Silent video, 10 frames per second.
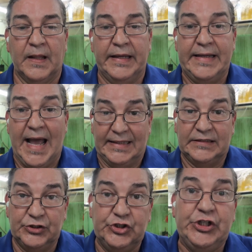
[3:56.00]
He had
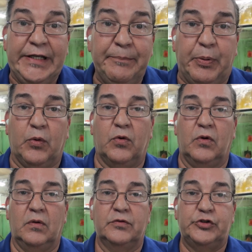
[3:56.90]
the gene
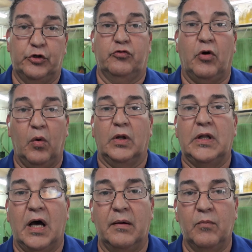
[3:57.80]
pool to grow a
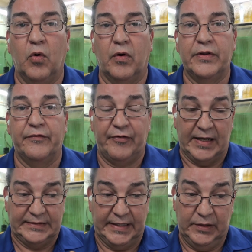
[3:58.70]
lot more. The
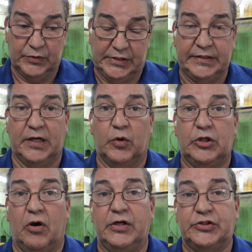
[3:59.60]
fact that he was in there with
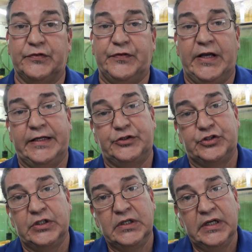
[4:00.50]
larger
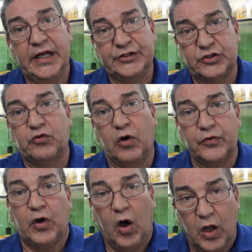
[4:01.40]
fish, his
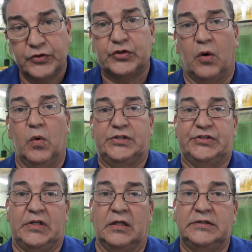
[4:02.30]
growth also was
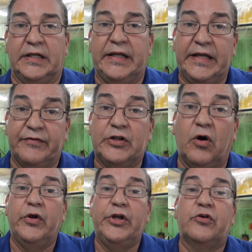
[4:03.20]
stunted, even
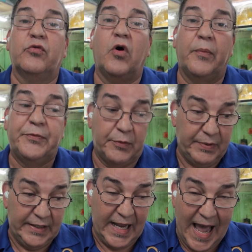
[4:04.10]
he grew up to
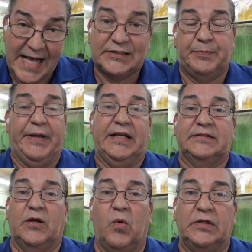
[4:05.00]
be as big
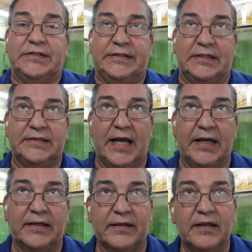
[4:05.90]
as the ones in the
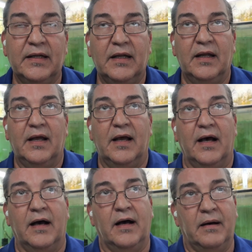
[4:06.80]
tank.
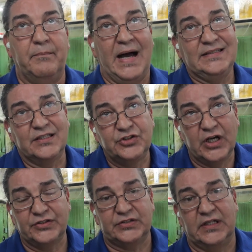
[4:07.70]
My
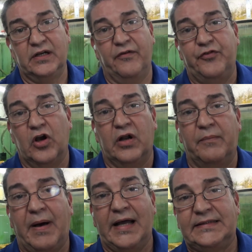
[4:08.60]
suggestion, if you're gonna
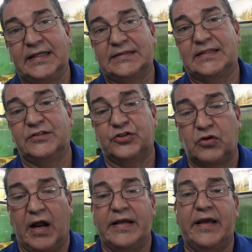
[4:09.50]
buy discus,
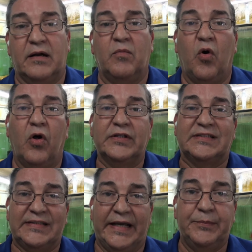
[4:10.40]
try to get them all the
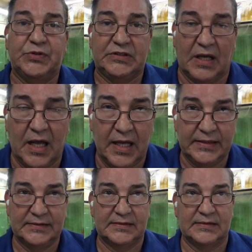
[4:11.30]
same
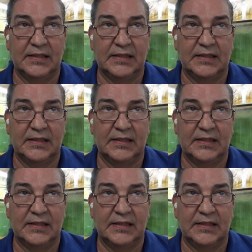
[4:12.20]
size.